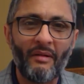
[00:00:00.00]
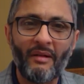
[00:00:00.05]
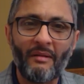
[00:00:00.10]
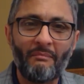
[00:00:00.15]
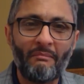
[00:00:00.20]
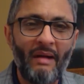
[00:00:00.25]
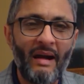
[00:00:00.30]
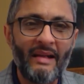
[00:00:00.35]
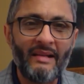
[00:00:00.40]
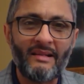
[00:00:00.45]

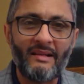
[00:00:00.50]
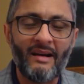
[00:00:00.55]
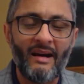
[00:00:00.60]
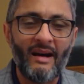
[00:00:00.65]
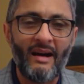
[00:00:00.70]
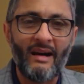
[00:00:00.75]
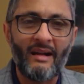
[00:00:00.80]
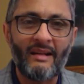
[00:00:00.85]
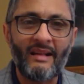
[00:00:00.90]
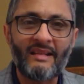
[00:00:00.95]
my
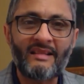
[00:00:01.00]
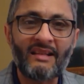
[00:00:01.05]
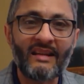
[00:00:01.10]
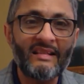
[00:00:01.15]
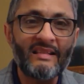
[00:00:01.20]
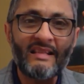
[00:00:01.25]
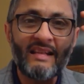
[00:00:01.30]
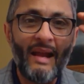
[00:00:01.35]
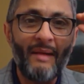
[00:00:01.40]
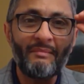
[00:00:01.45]
God. It's the
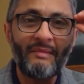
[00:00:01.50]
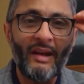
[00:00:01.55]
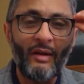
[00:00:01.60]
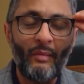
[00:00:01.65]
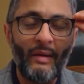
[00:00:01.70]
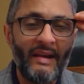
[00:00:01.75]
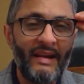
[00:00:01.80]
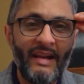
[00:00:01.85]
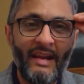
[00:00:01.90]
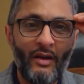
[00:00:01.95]
same thing
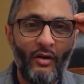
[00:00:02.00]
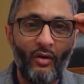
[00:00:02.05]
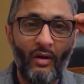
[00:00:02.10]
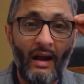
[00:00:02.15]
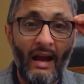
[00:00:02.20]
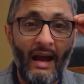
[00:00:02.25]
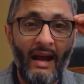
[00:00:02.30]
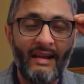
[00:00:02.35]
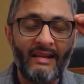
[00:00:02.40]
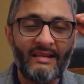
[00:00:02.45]
with NEO,
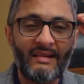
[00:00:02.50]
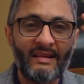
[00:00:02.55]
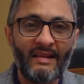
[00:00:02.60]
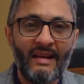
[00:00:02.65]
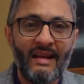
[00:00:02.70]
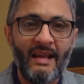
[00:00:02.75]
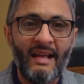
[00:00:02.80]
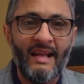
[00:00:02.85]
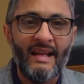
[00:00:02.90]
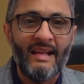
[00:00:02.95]
guys.
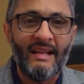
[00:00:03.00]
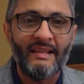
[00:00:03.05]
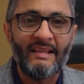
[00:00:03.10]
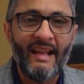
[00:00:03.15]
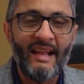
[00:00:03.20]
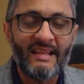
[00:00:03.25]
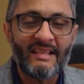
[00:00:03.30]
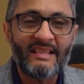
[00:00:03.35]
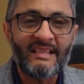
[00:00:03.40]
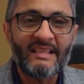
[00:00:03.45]

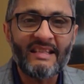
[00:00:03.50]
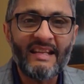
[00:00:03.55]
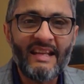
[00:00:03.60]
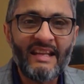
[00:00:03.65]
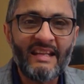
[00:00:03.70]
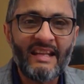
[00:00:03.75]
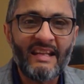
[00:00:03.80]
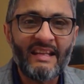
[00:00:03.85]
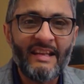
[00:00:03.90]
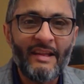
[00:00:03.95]
They see
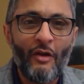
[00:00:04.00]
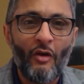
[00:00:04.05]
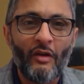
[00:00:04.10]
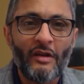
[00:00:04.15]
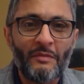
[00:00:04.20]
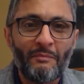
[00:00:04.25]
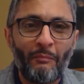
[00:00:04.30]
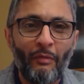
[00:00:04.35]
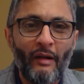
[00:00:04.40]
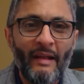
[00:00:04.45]
that NEO is
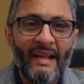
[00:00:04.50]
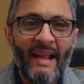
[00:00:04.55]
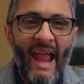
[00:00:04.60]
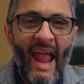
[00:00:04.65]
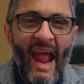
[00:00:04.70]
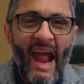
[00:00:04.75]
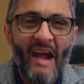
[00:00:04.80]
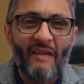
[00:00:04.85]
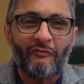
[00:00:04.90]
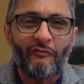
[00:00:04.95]
putting
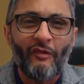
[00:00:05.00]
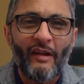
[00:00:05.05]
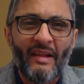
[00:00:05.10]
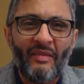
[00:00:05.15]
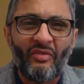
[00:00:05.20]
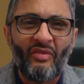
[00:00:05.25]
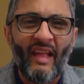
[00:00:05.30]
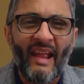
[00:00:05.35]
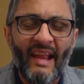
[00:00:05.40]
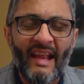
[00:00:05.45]

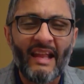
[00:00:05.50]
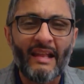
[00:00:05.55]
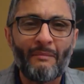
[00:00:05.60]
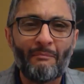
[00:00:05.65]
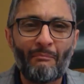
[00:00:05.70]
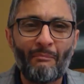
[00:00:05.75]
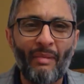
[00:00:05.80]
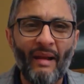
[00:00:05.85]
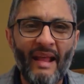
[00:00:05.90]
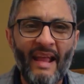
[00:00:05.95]
everything
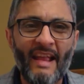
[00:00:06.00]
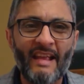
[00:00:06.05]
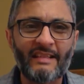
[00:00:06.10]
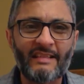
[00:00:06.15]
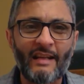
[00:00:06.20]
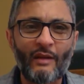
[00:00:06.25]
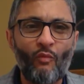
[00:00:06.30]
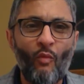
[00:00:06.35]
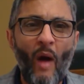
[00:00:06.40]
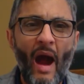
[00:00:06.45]
in place,
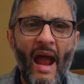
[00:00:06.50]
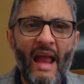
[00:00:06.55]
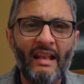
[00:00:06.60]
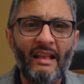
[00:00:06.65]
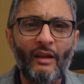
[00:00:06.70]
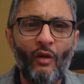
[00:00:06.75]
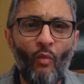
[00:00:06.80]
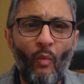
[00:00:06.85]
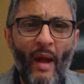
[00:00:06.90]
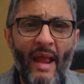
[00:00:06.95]
and while
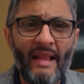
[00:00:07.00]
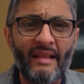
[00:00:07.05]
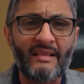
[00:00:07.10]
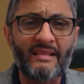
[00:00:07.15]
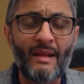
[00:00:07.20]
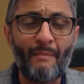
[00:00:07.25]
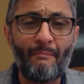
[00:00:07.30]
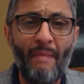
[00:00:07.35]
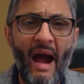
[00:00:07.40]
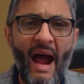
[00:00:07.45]
the whales
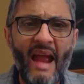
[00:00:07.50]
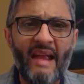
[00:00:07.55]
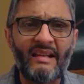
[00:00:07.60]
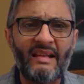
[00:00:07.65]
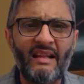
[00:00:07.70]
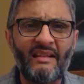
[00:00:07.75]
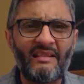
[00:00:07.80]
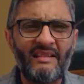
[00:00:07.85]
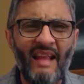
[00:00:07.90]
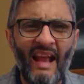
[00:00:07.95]
are buying,
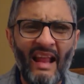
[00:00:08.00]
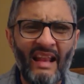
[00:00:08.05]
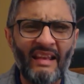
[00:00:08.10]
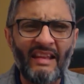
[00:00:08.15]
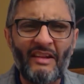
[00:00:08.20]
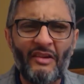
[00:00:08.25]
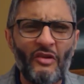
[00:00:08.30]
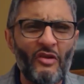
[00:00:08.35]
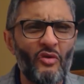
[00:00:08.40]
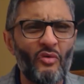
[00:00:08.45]
they're
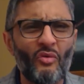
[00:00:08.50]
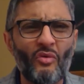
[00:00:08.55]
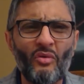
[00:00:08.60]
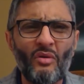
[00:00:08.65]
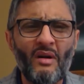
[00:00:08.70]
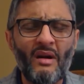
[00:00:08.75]
telling you,